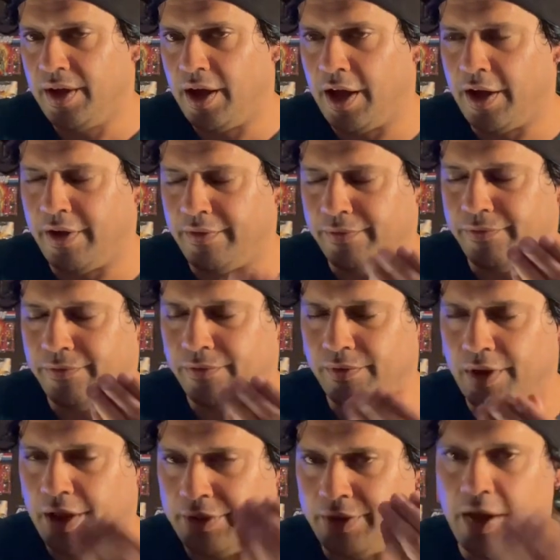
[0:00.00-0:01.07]
of
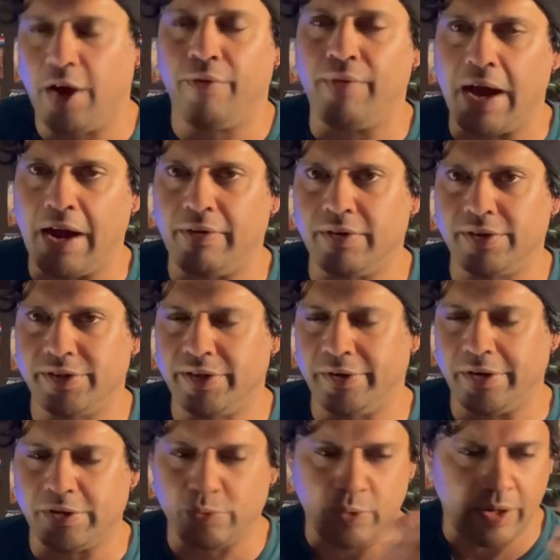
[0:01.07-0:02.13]
the Elvira
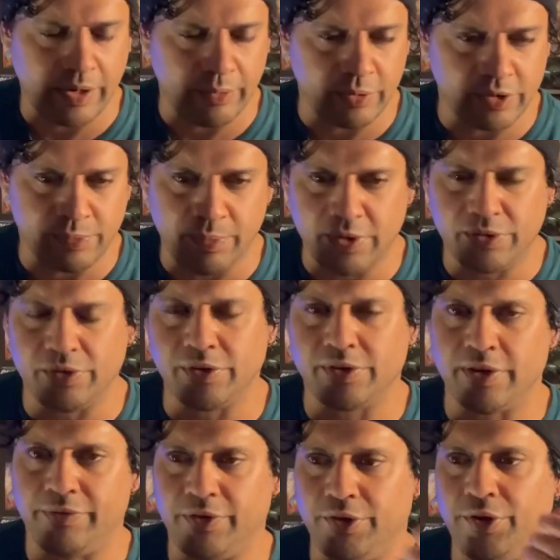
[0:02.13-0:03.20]
series, whether it was Mistress
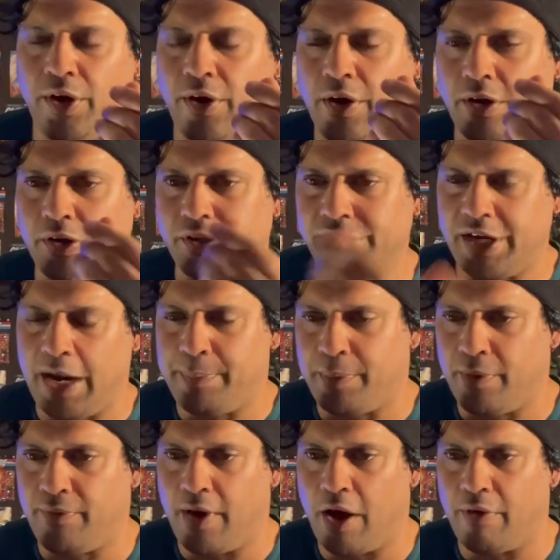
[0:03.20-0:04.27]
of the Dark, Shape
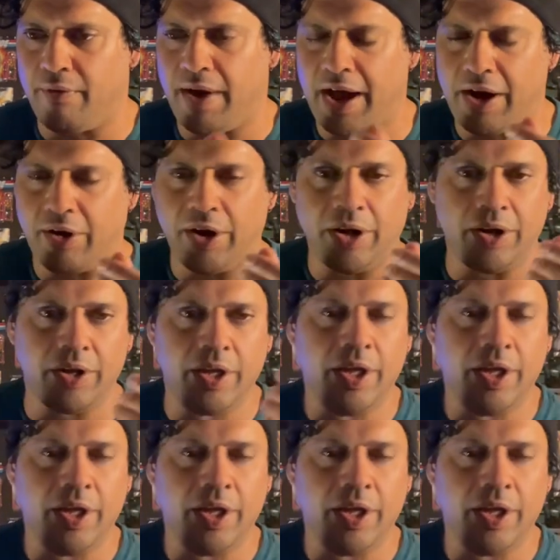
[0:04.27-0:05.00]
of Elvira,